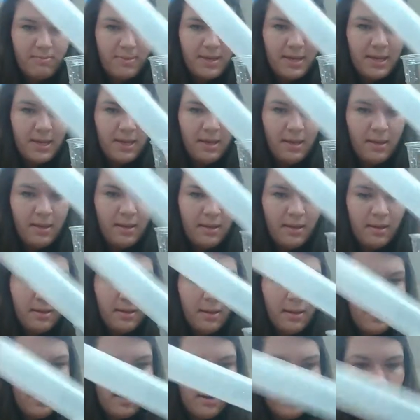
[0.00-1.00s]
B.
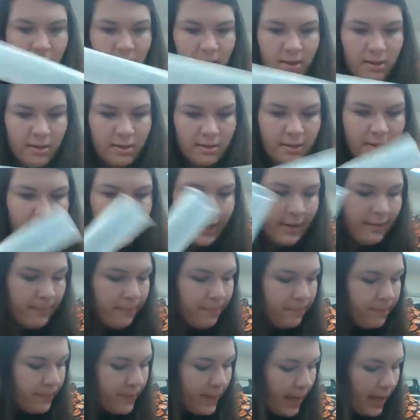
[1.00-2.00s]
Okay,
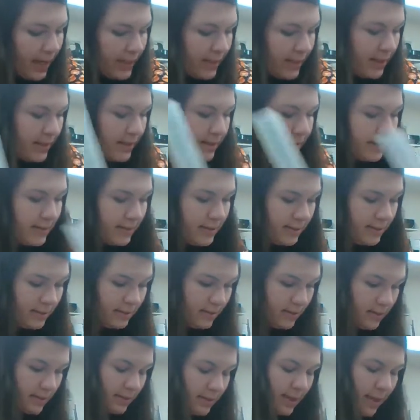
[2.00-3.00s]
and then the
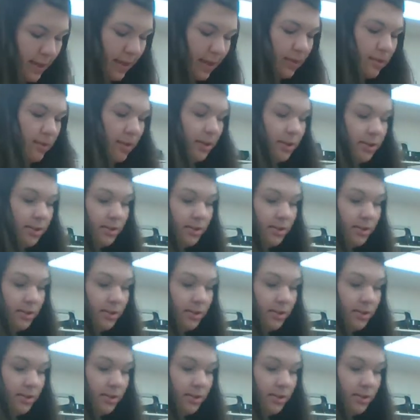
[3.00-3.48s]
second